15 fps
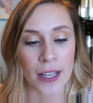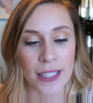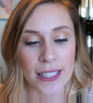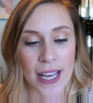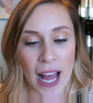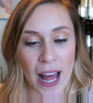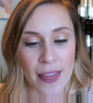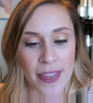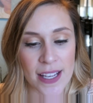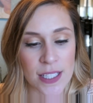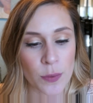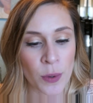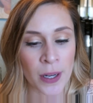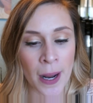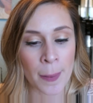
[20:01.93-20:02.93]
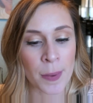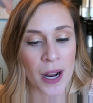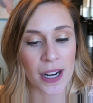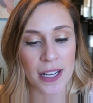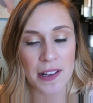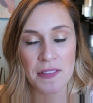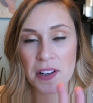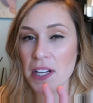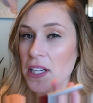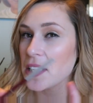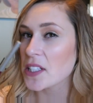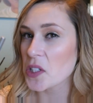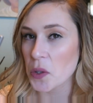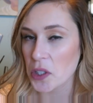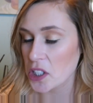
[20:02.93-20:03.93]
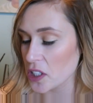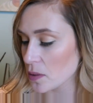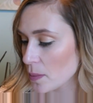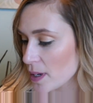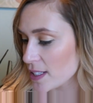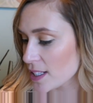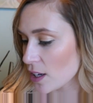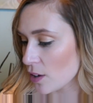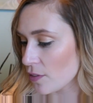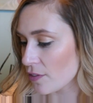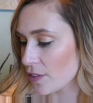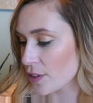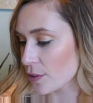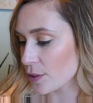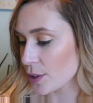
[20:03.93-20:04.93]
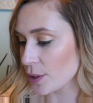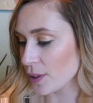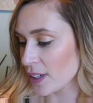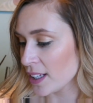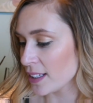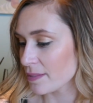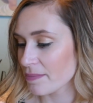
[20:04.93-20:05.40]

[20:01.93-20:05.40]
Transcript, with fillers: yeah, this one I'm not even going to torture myself through.